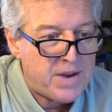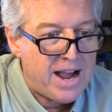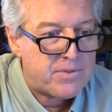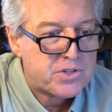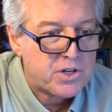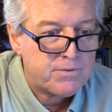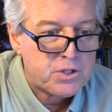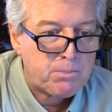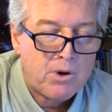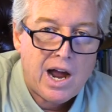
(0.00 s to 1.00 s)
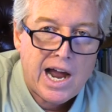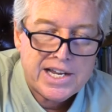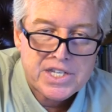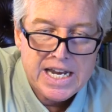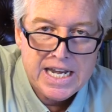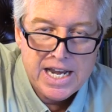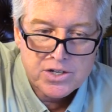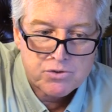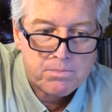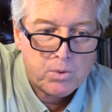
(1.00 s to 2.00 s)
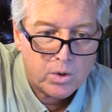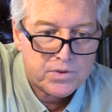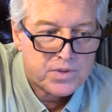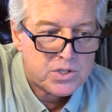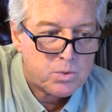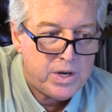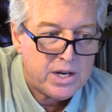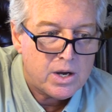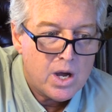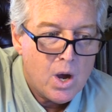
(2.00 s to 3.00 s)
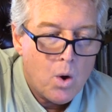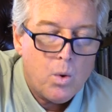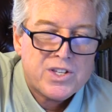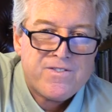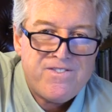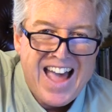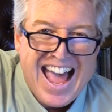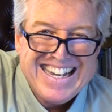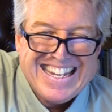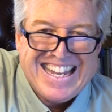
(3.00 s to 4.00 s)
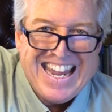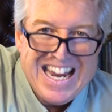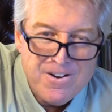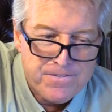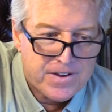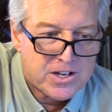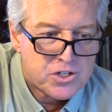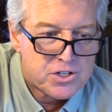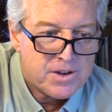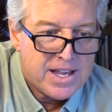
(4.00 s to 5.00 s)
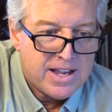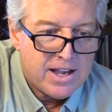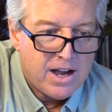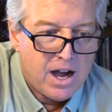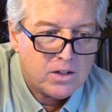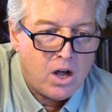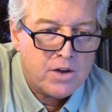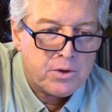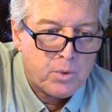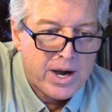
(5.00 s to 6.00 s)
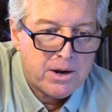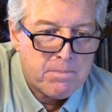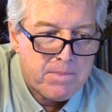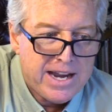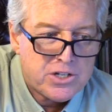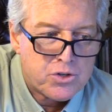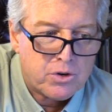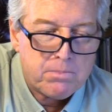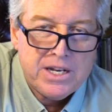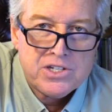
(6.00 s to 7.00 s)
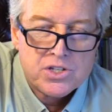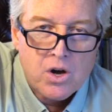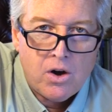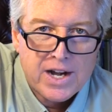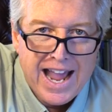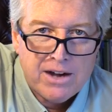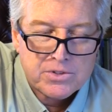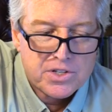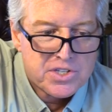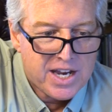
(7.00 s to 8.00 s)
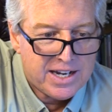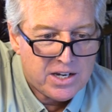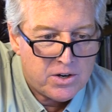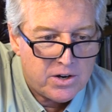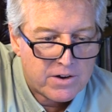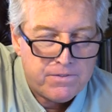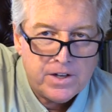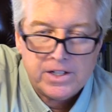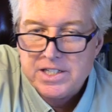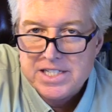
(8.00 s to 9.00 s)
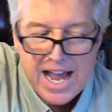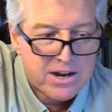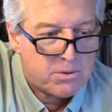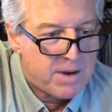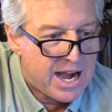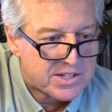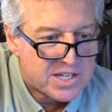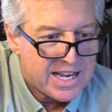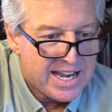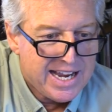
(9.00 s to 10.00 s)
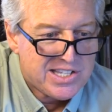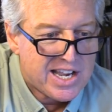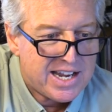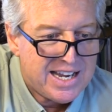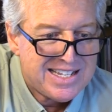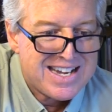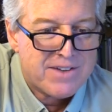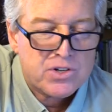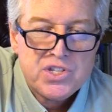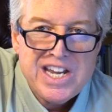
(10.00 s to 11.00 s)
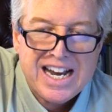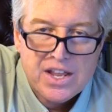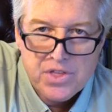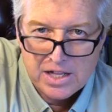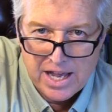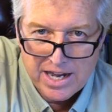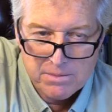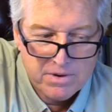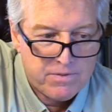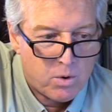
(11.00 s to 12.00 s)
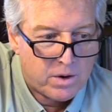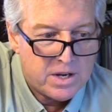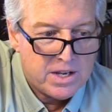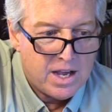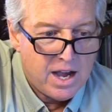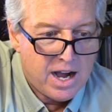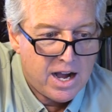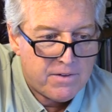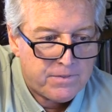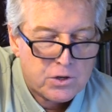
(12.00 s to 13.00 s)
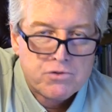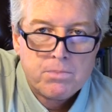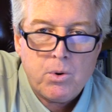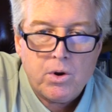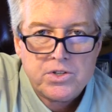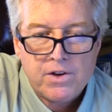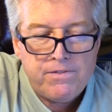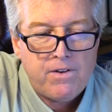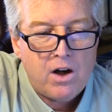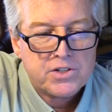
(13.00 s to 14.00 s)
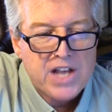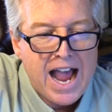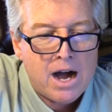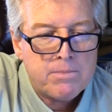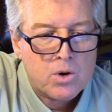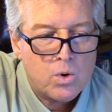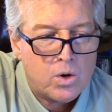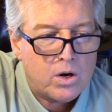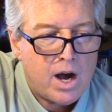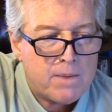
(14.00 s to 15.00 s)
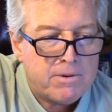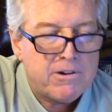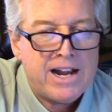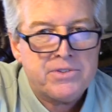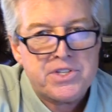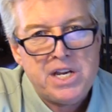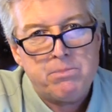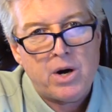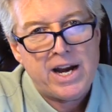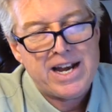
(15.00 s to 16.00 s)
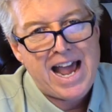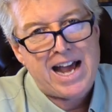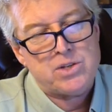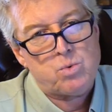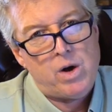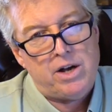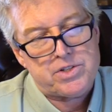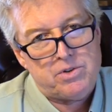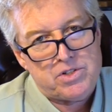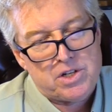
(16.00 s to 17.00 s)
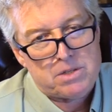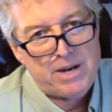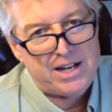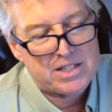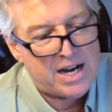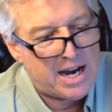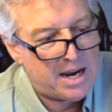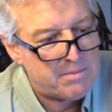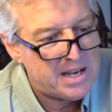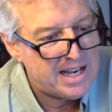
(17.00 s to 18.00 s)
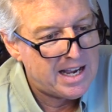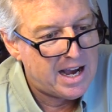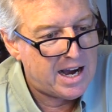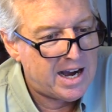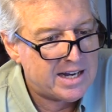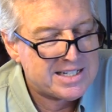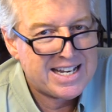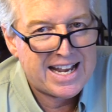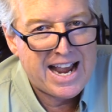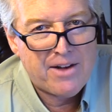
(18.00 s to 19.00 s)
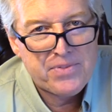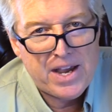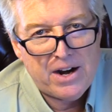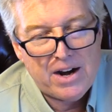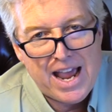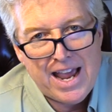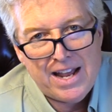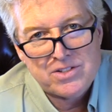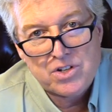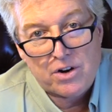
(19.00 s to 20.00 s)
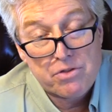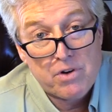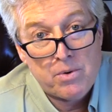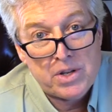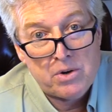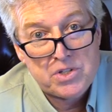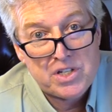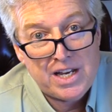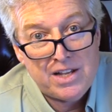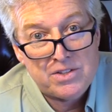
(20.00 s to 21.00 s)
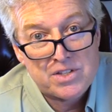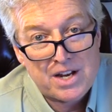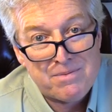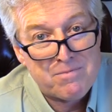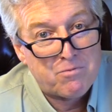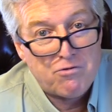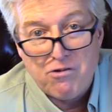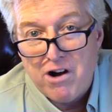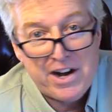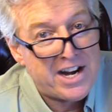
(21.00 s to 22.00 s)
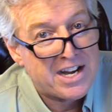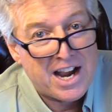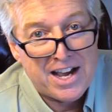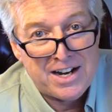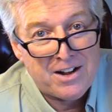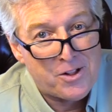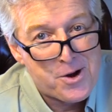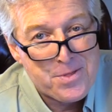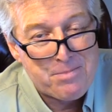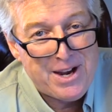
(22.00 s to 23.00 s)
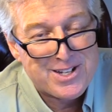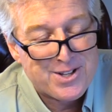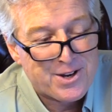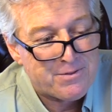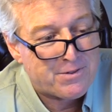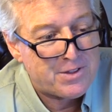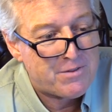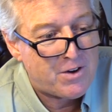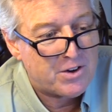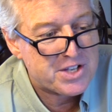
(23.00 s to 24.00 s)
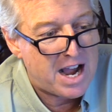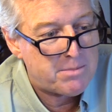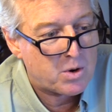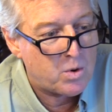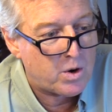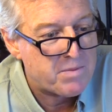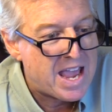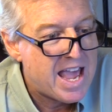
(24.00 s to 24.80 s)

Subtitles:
Now, the surf surprise in Nick's report this week was fat kingfish along the Raritan Bay Shore beaches on out to Sandy Hook. Phil at the tackle box, he said he's never seen anything like it before. First reports of false albacore up around Seabright as well. So it's just about time to get out there and start throwing those tins and running and gunning along the beach looking for the false albacore.